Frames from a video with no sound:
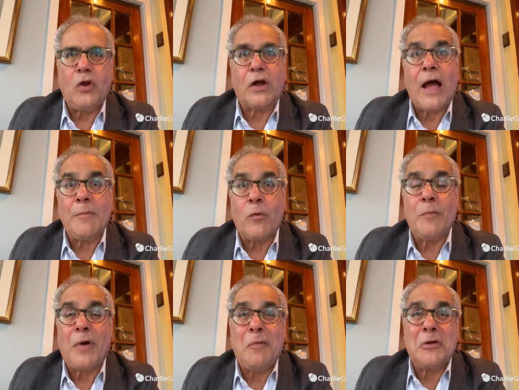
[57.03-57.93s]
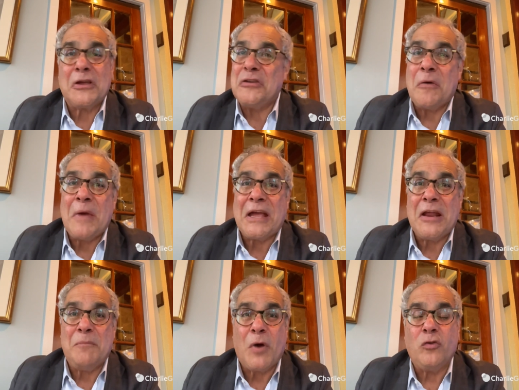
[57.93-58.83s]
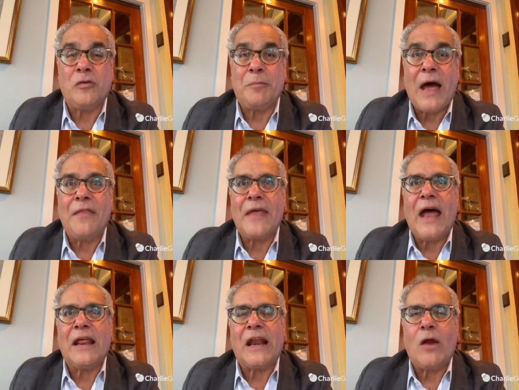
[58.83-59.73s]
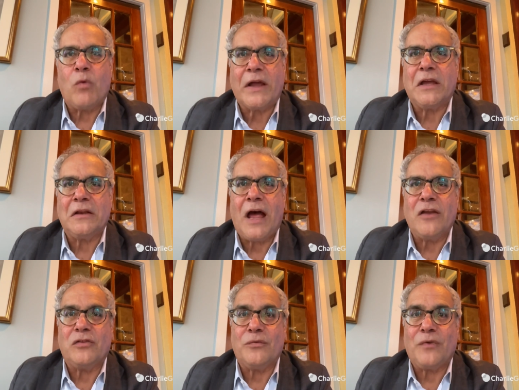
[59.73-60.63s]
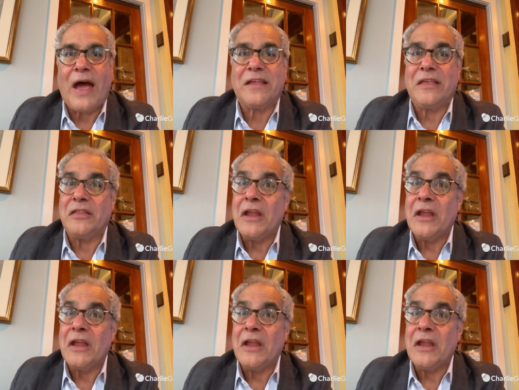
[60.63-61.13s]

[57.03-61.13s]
Look, I'm a Republican, don't make any bones about that. And I recognize the fact that